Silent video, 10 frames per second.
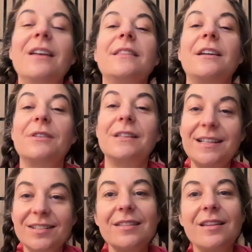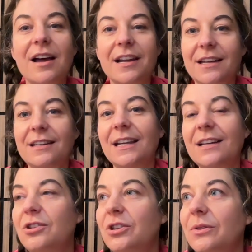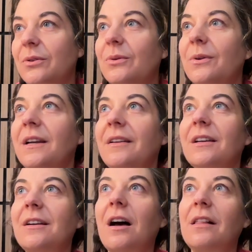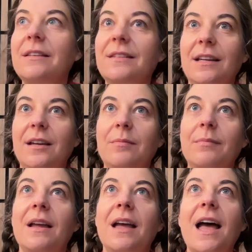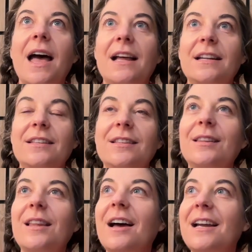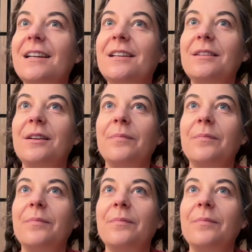They release a lion into the Colosseum, and the lion